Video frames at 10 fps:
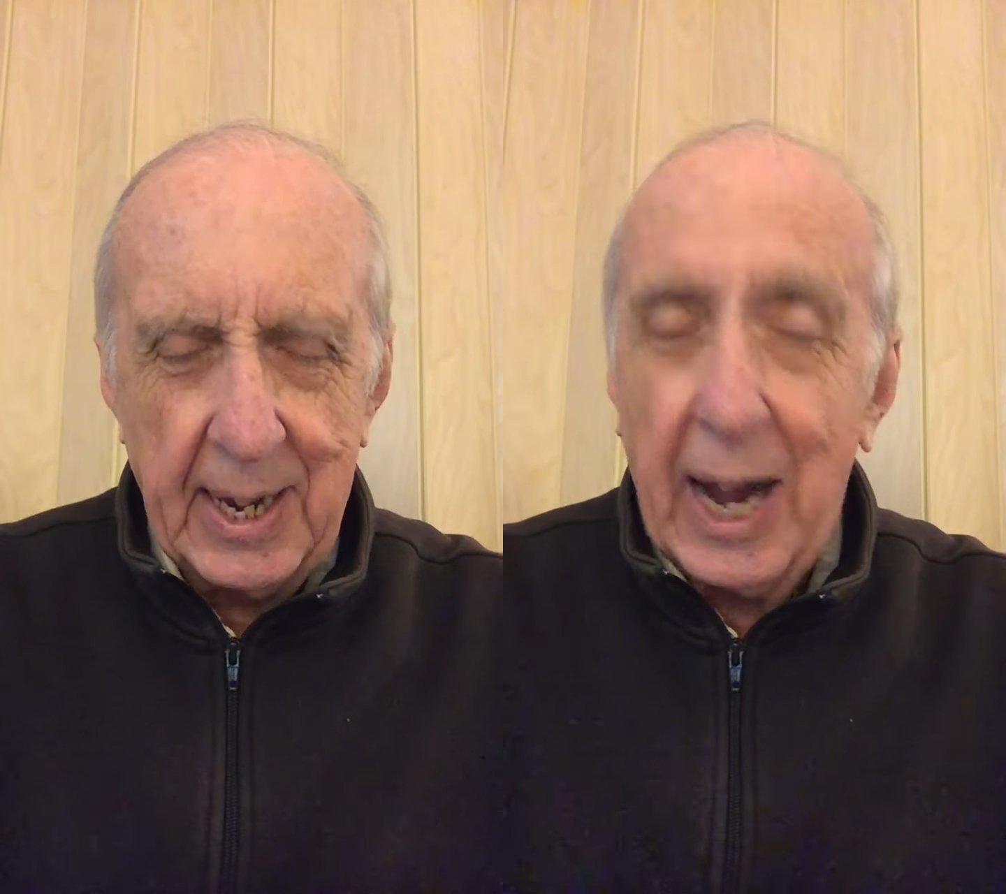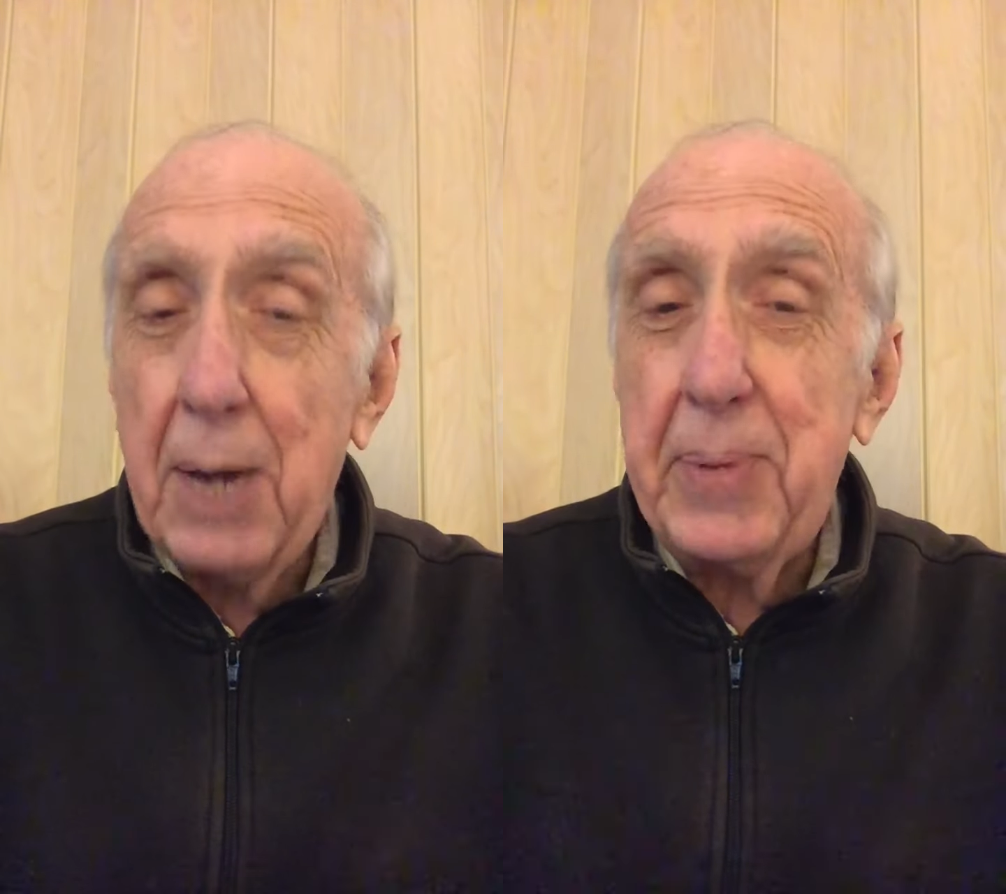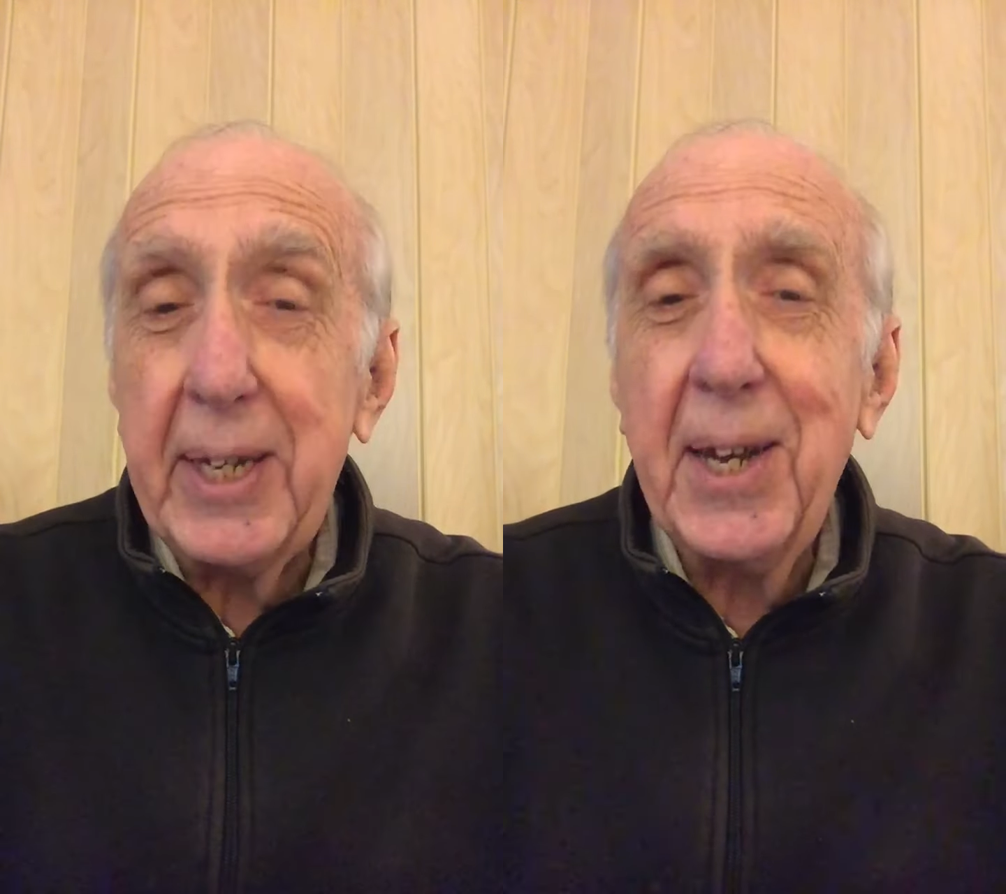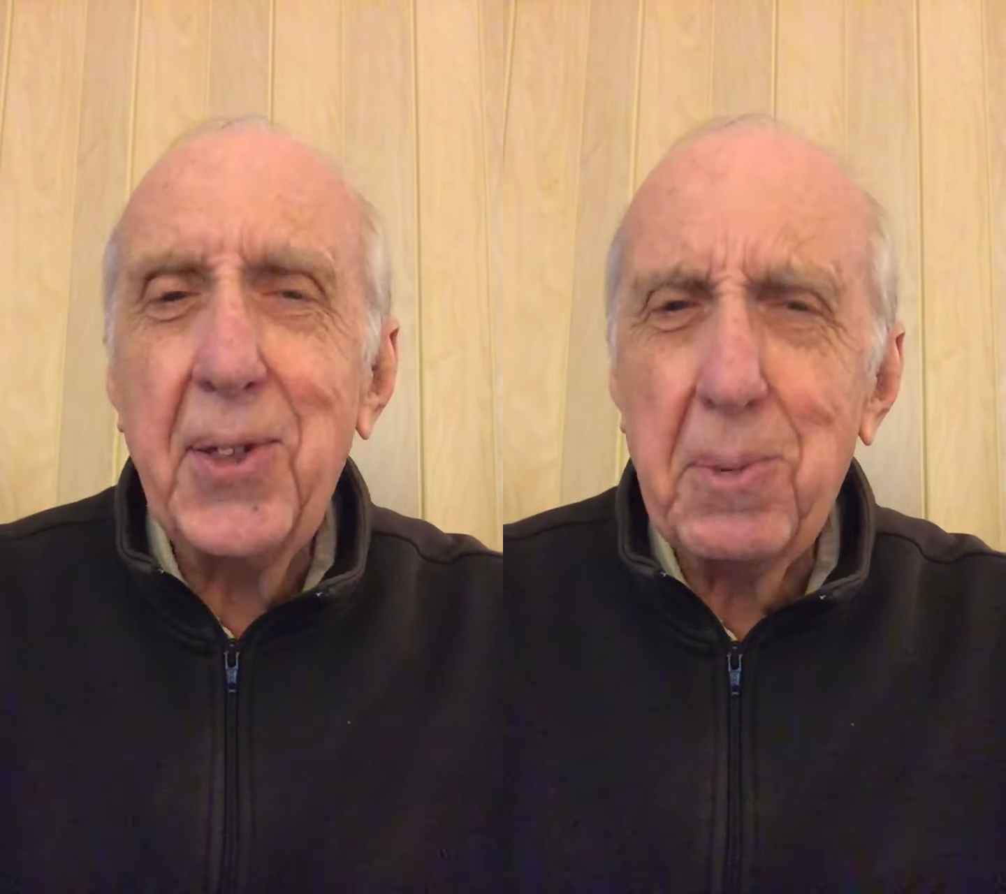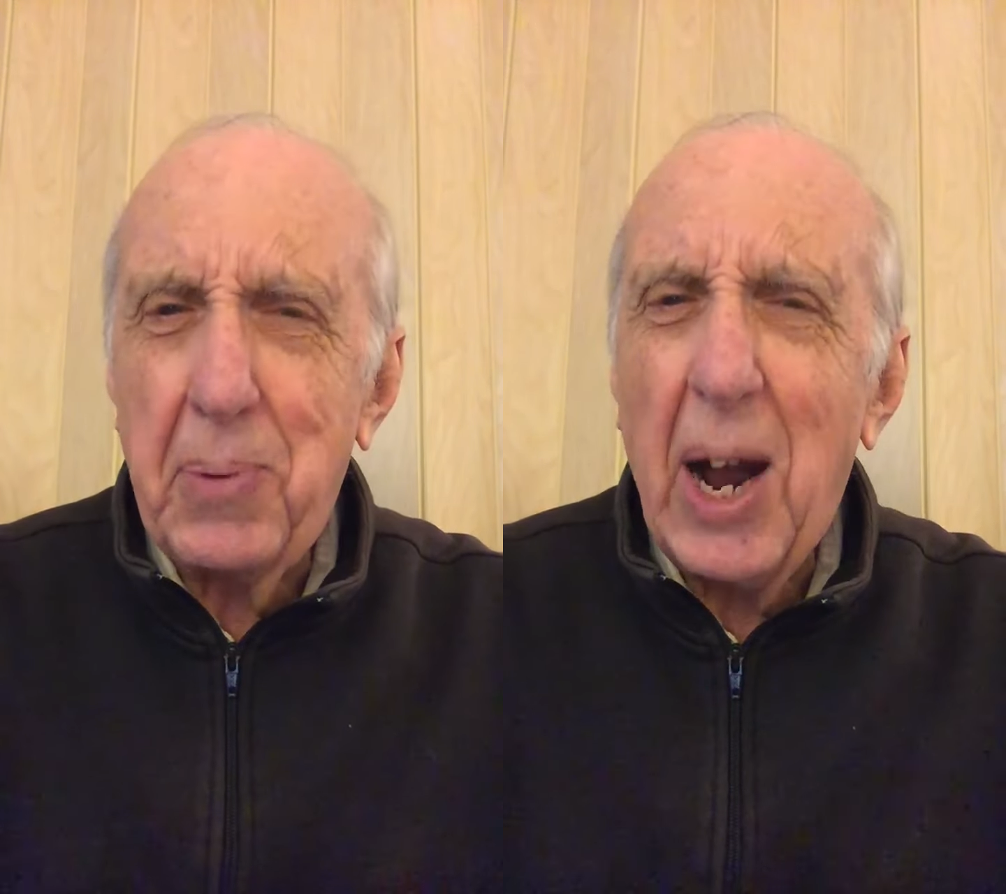I
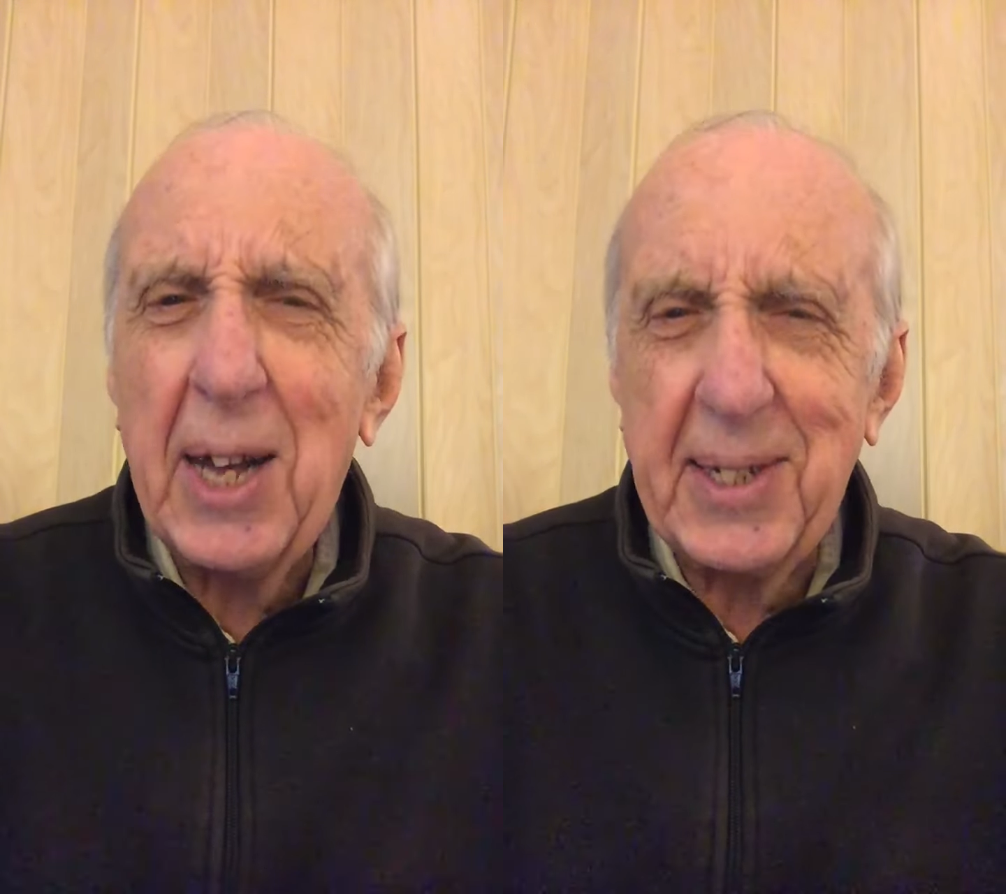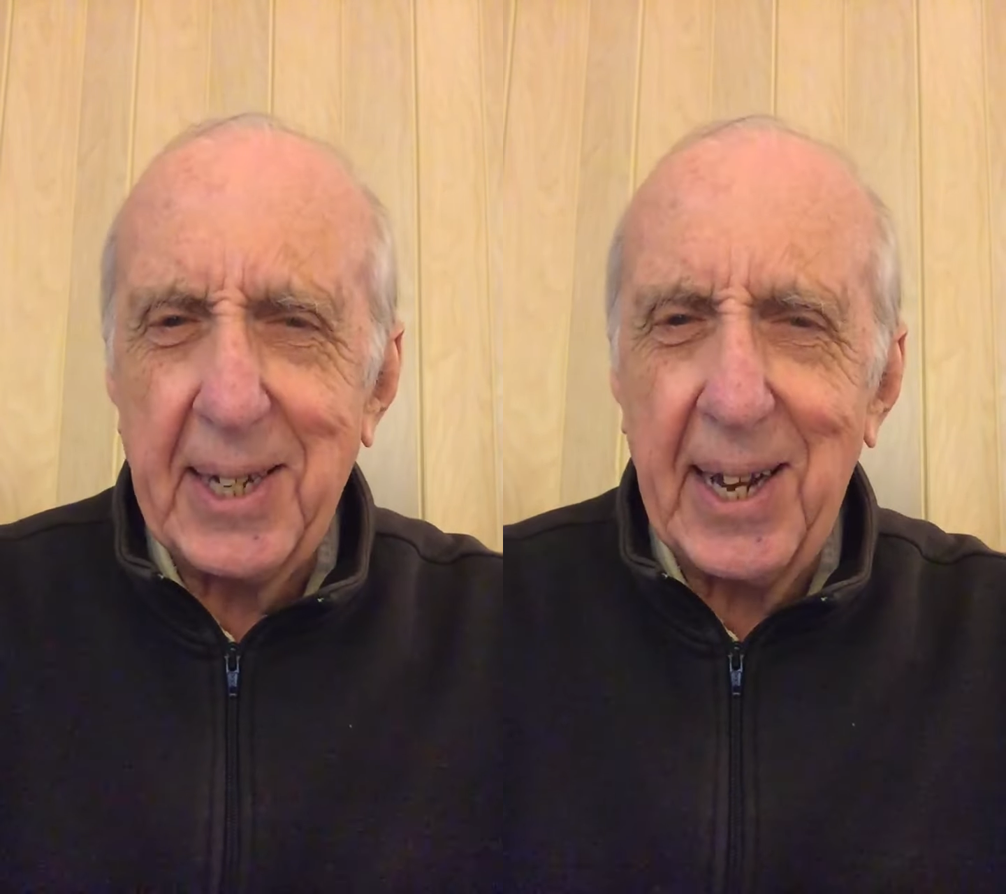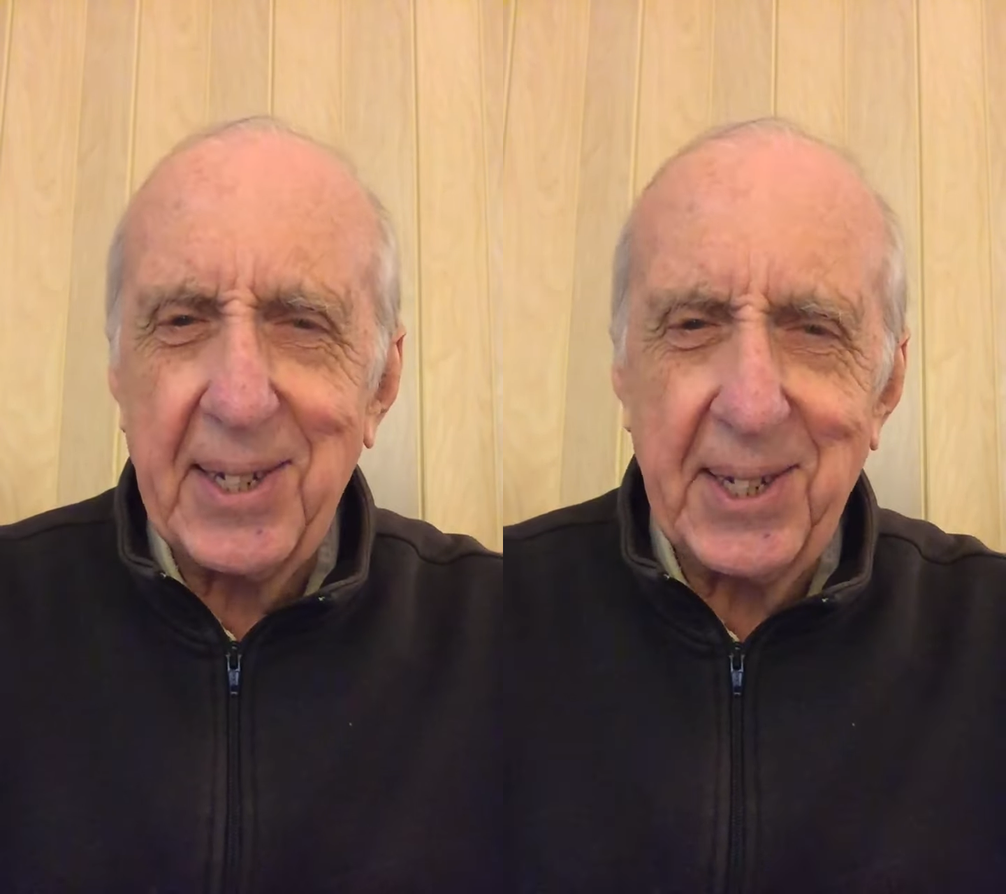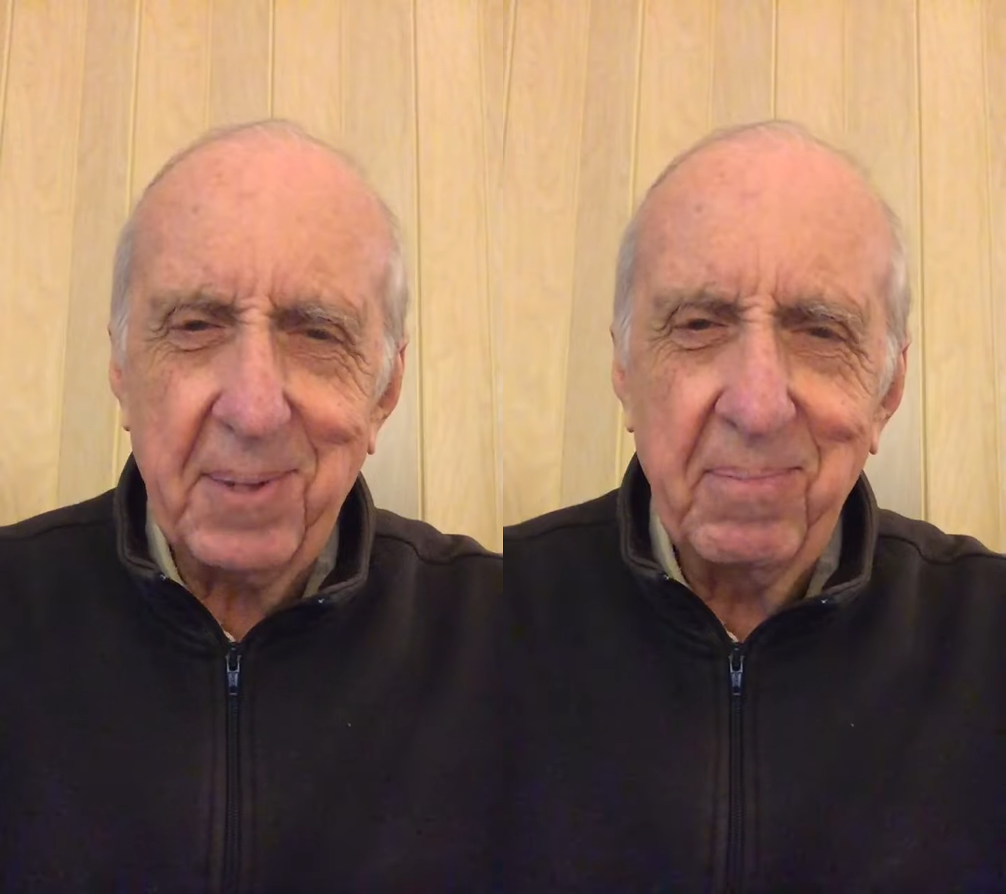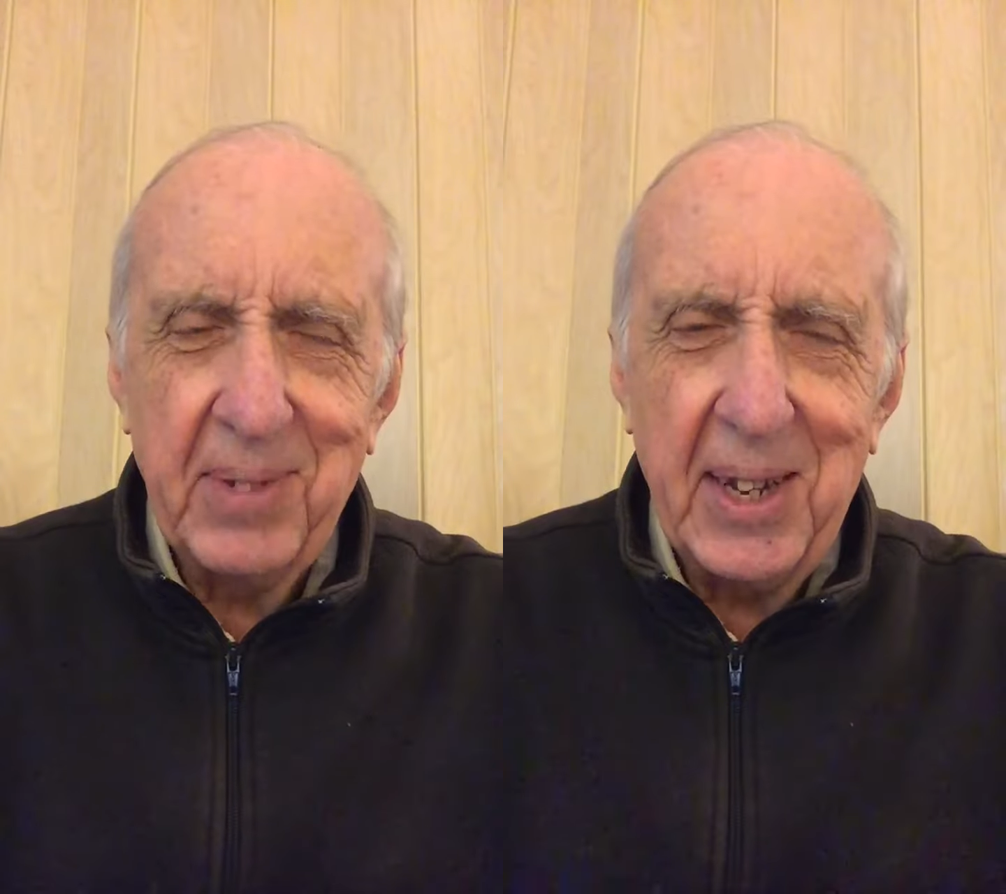begin the process,